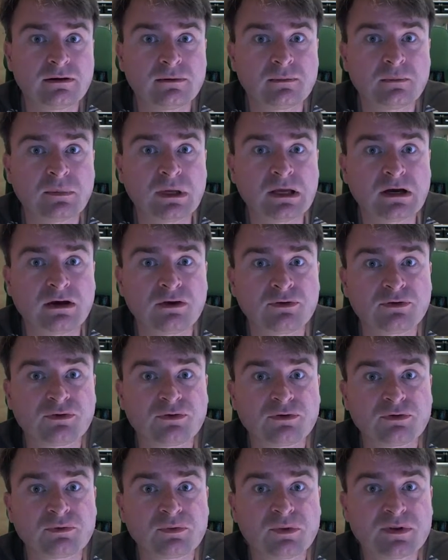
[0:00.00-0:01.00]

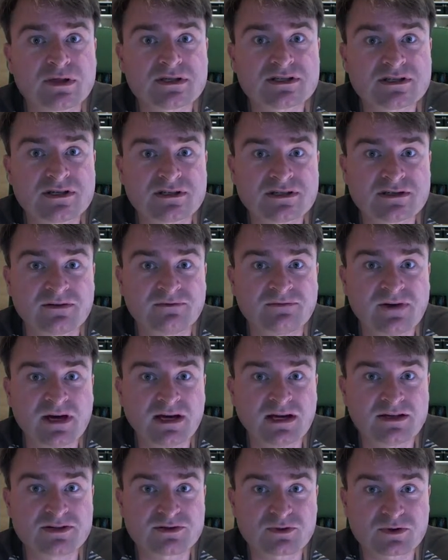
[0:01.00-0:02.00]
because when the system
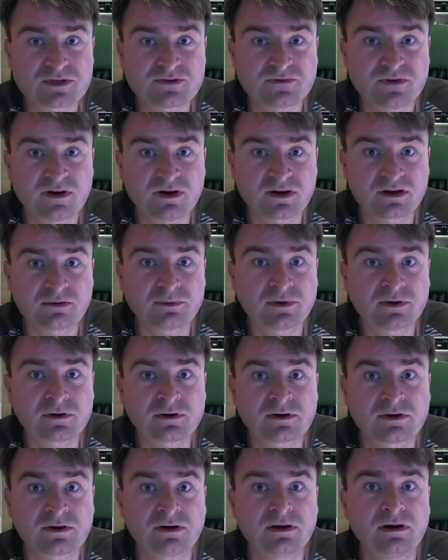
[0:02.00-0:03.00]
finally starts falling
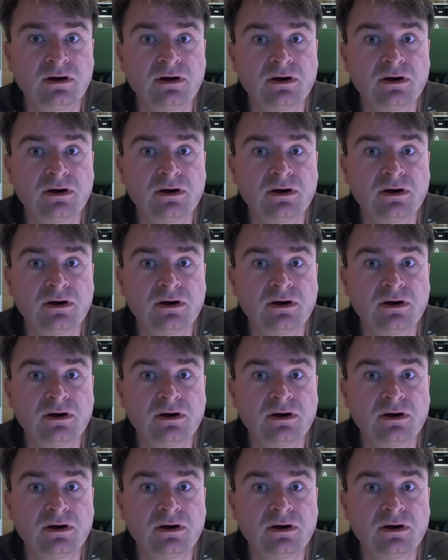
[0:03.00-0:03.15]
apart,